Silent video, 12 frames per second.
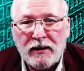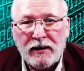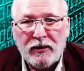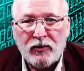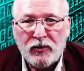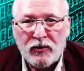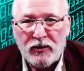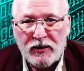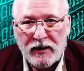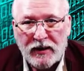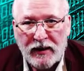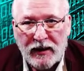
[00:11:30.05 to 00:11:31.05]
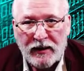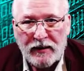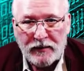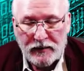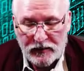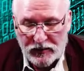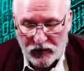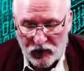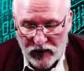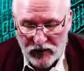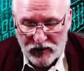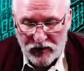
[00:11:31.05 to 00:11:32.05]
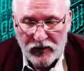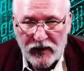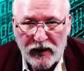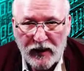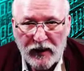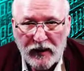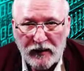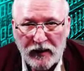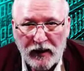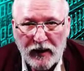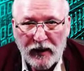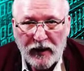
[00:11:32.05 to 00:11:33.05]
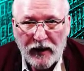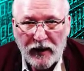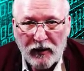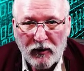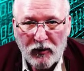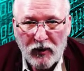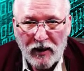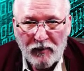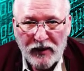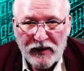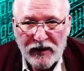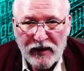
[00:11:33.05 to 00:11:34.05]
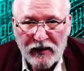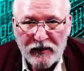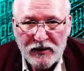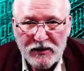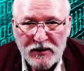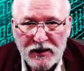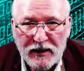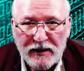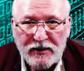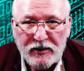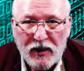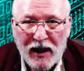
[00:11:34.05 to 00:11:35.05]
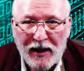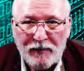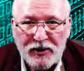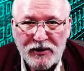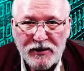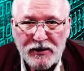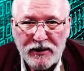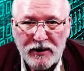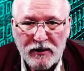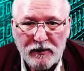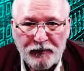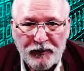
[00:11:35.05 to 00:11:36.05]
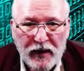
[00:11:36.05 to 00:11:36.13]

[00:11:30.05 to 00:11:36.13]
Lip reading: in order to get to where you can arrow up and down to select your options here.